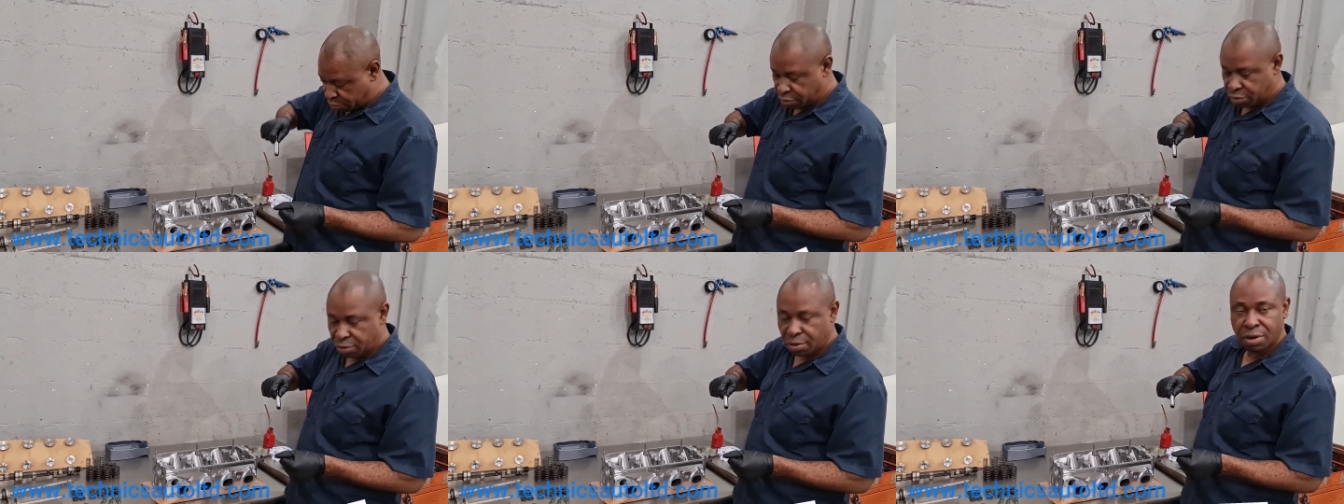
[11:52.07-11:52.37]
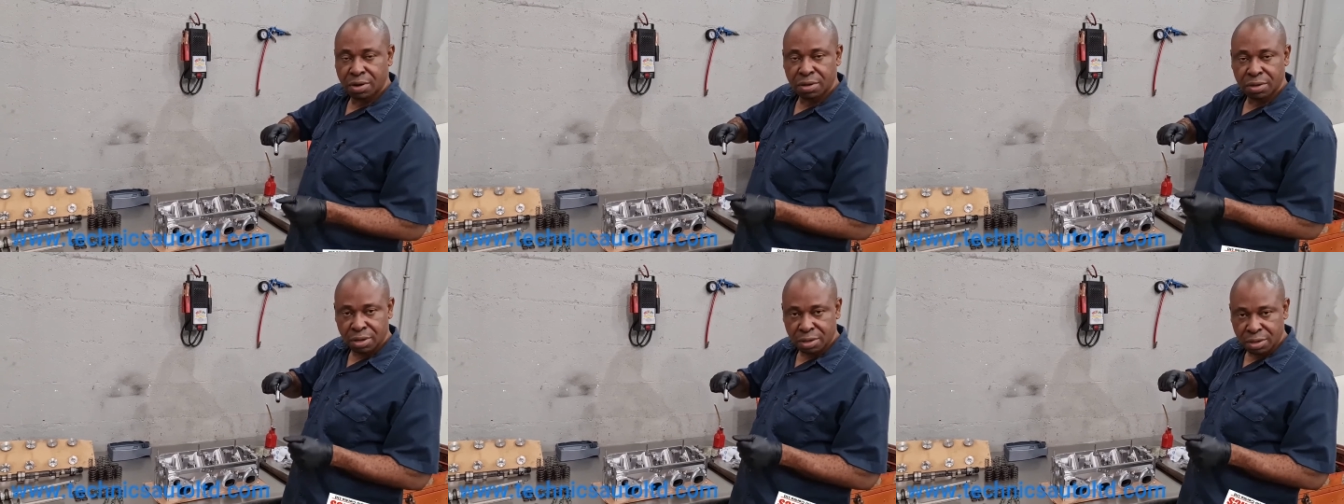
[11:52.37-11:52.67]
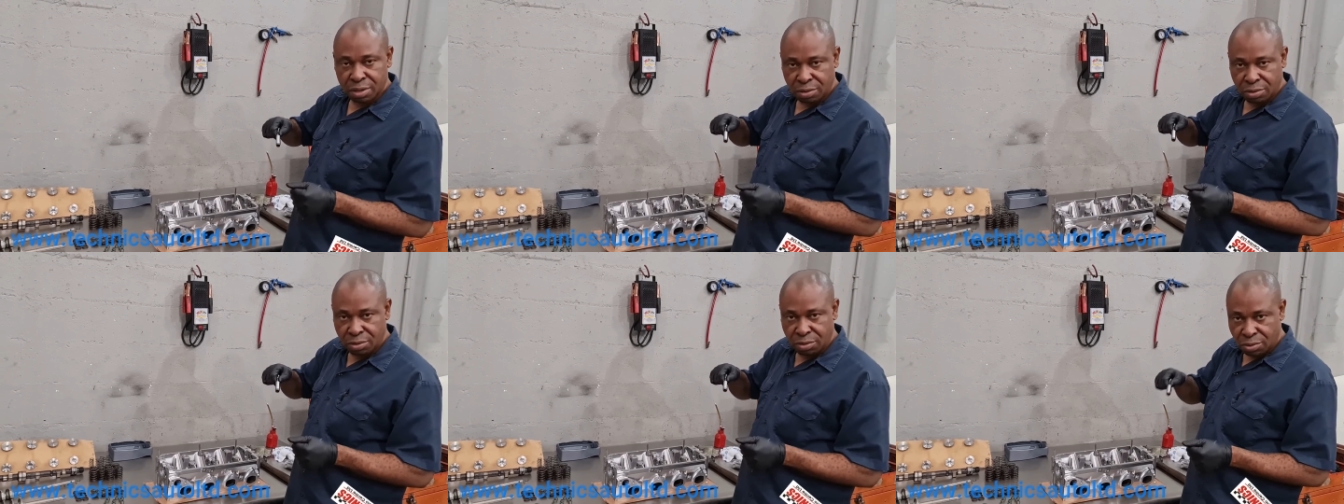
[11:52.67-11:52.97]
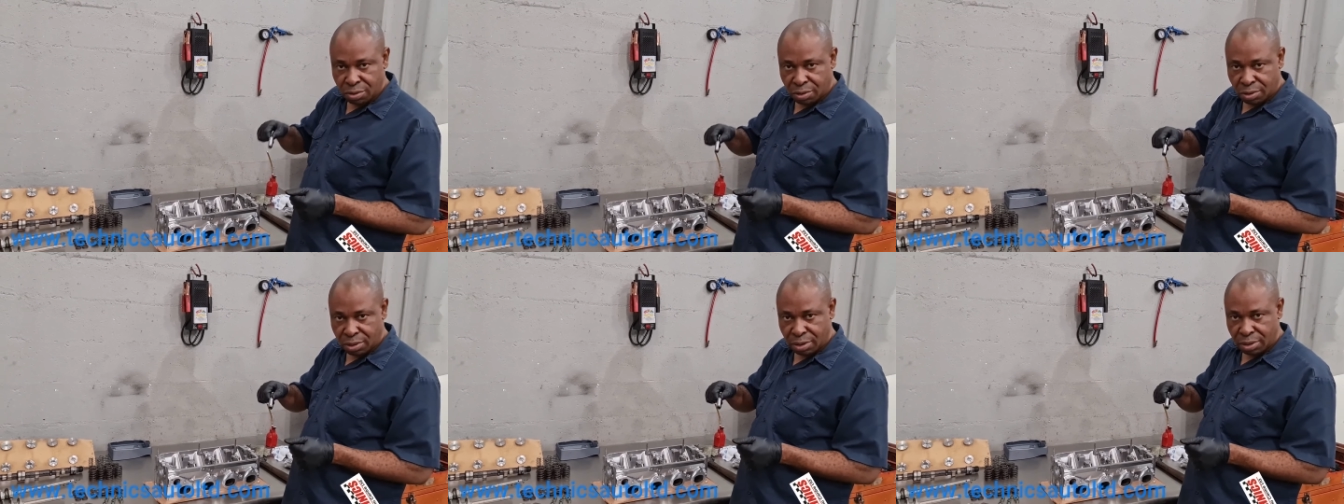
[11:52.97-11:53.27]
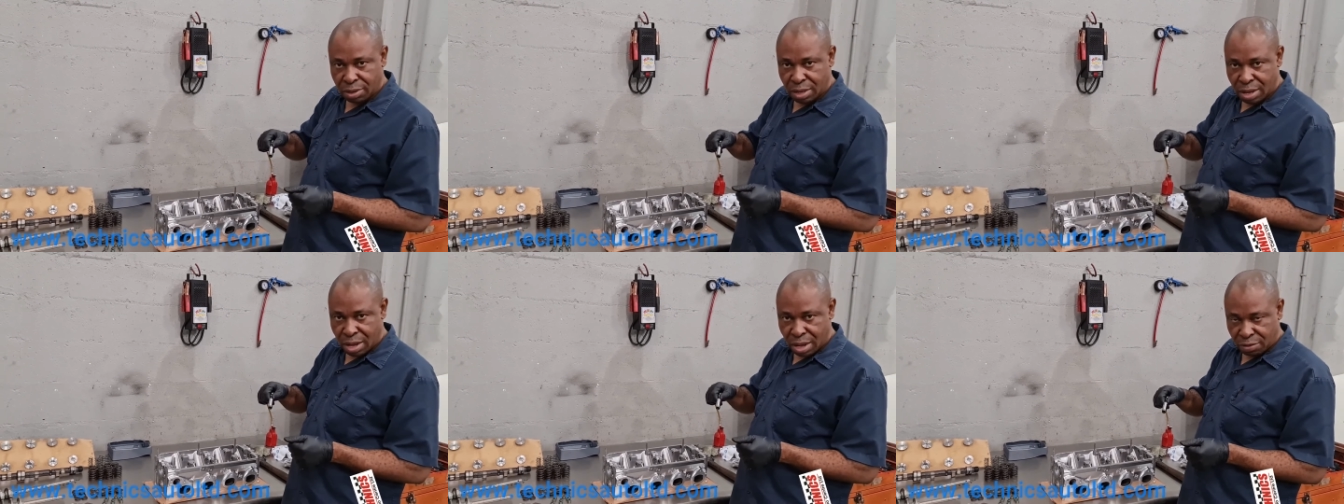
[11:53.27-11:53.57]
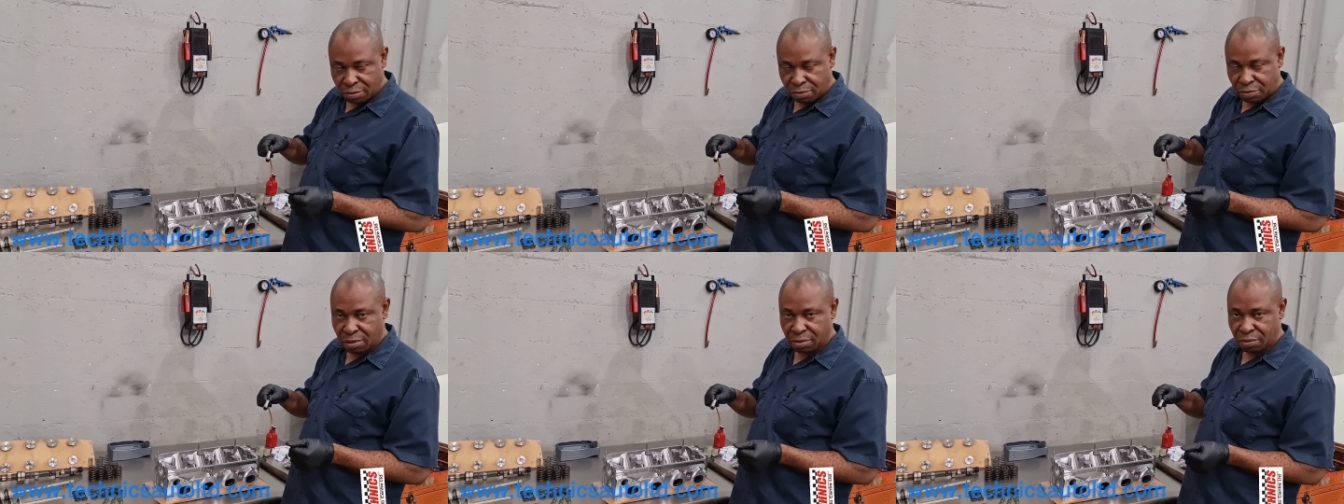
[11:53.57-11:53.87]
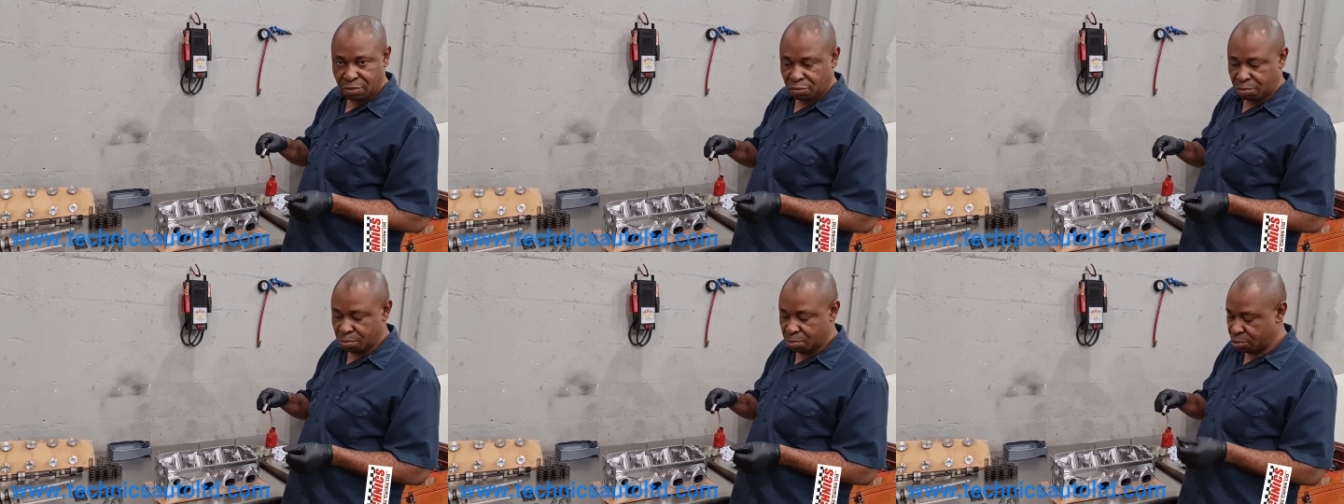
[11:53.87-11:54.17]
it on and it go on nice and
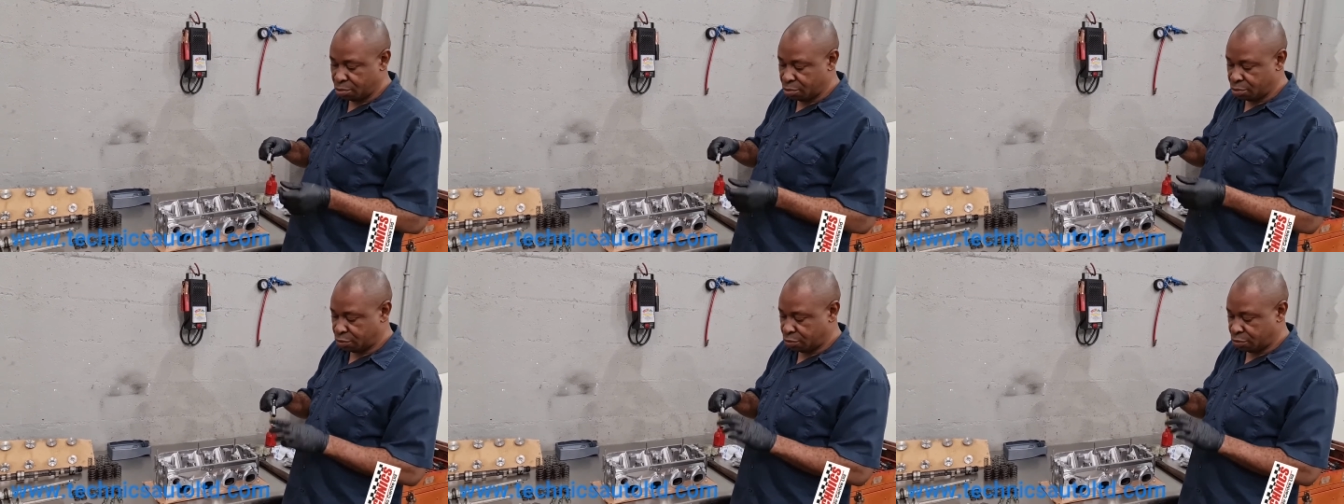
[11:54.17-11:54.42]
smooth.